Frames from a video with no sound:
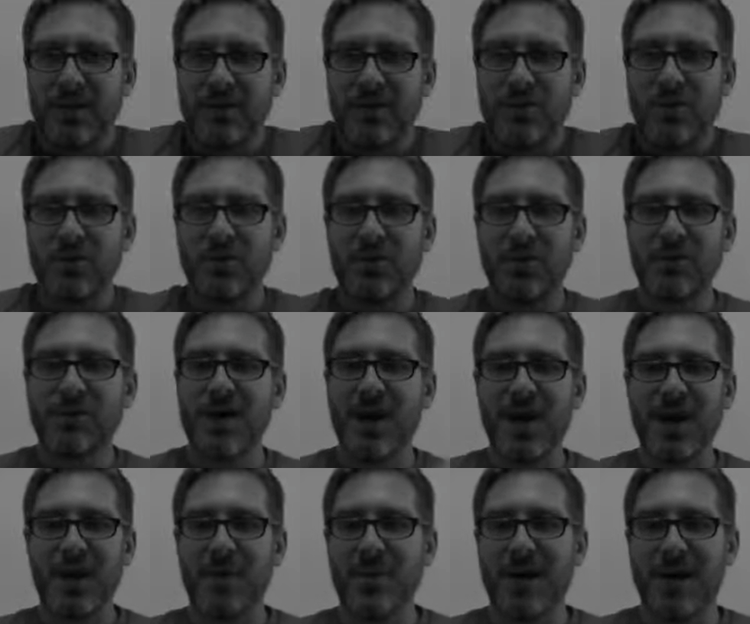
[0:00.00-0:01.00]
Don't
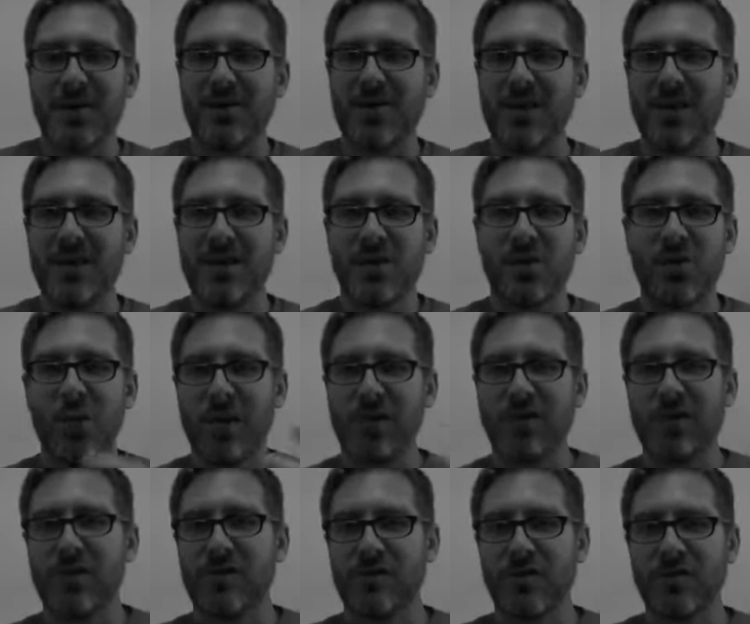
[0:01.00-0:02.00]
talk about
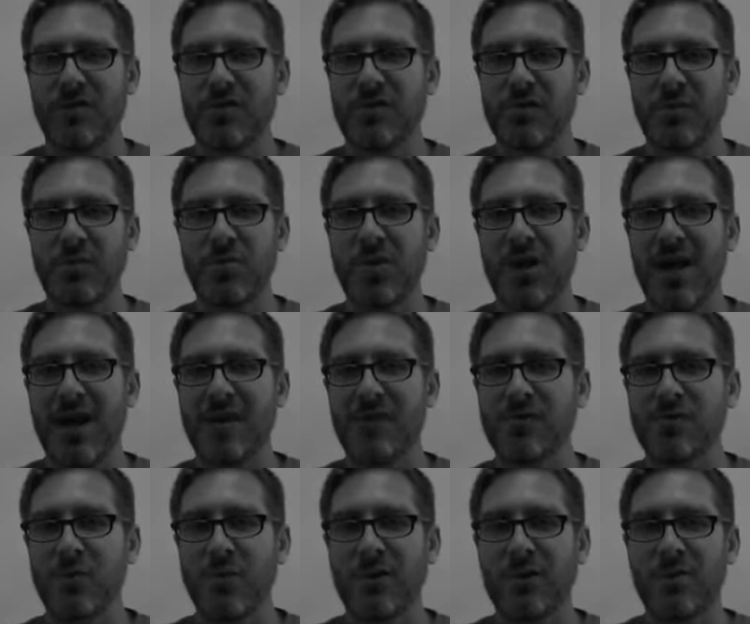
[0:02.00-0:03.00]
quality, service, and
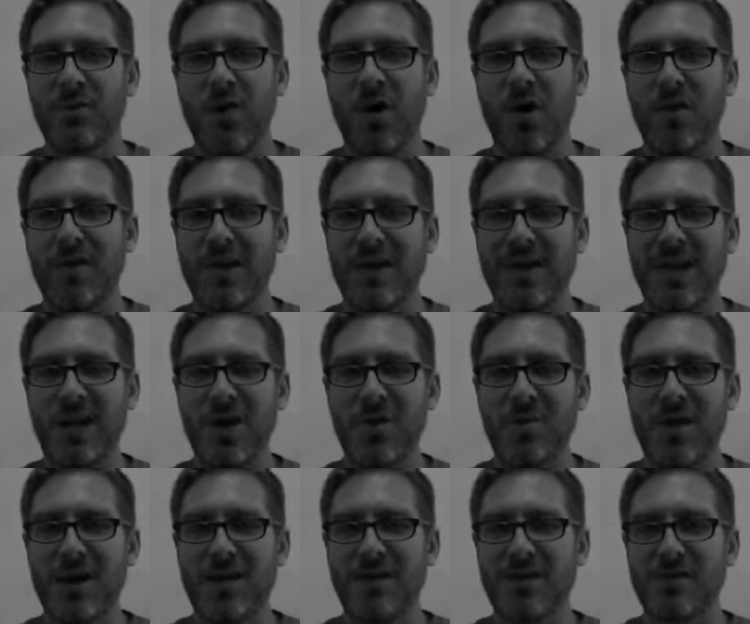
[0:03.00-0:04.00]
price when all they care
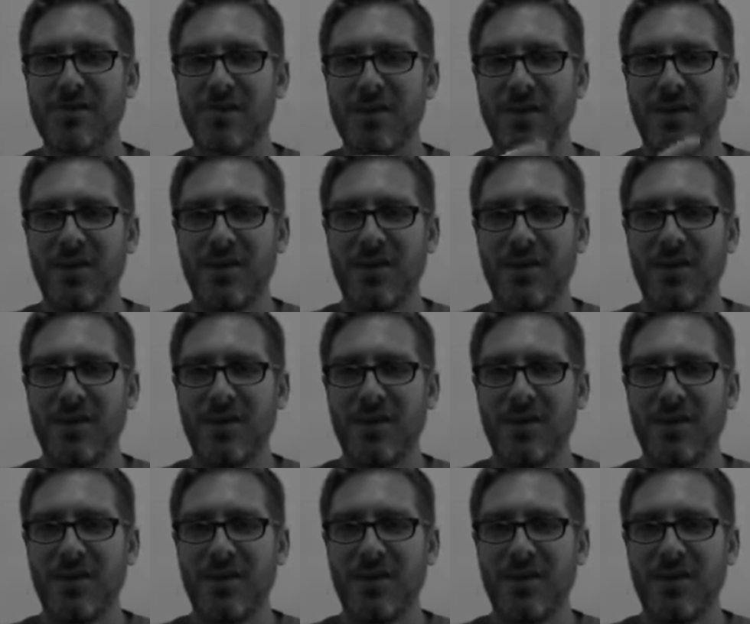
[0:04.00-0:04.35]
about is